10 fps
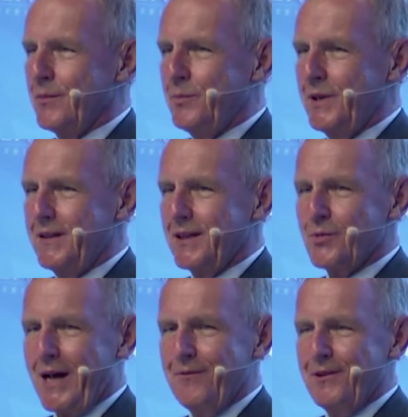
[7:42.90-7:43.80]
be the
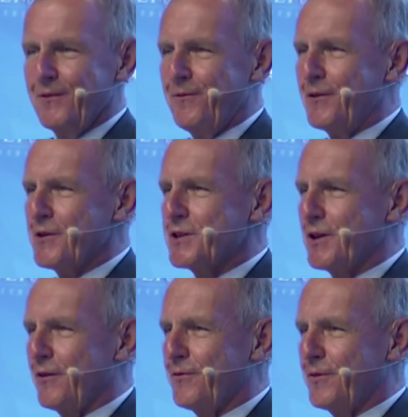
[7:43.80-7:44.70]
driving force
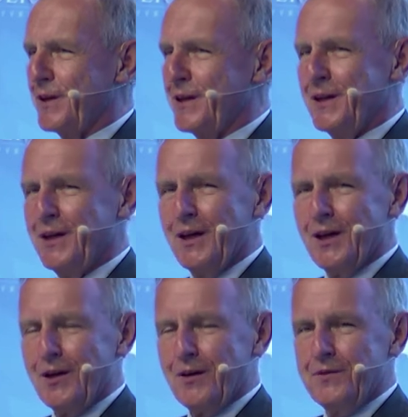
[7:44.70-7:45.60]
of, uh,
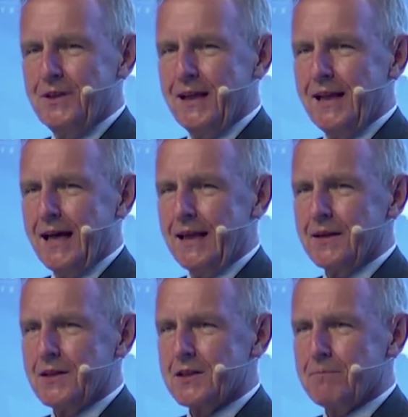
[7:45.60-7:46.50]
of the
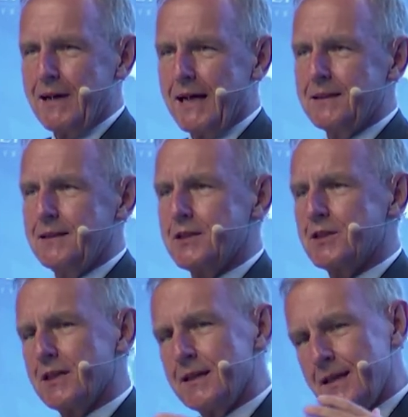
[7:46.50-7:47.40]
alliance, but
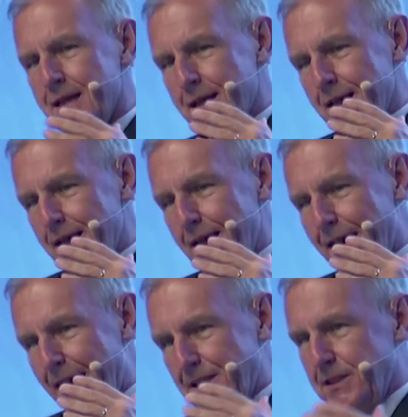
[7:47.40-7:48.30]
this uh,
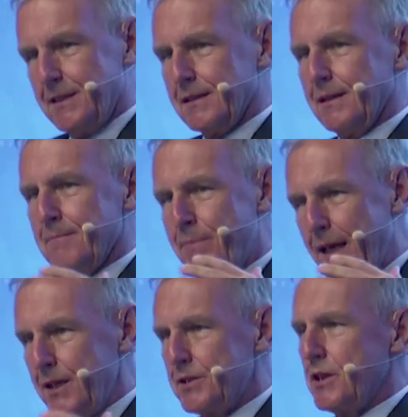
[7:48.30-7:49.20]
ethical
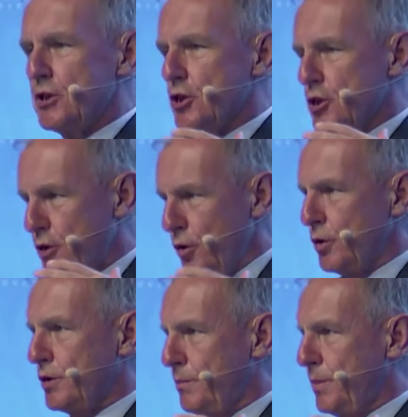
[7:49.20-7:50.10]
basis
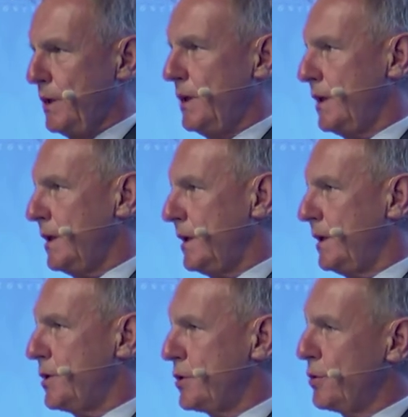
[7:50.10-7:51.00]
should
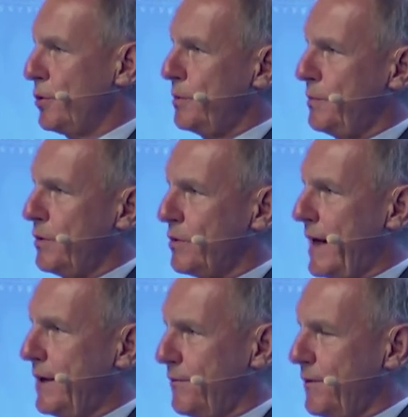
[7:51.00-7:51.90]
be, should be
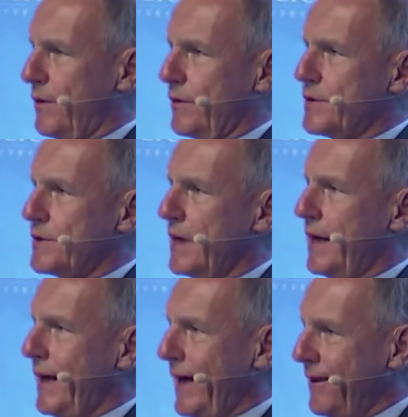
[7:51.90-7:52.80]
reinforced.
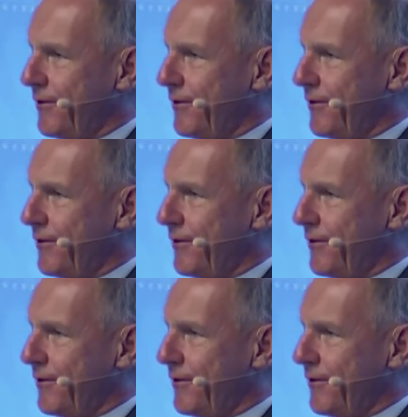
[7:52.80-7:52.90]
And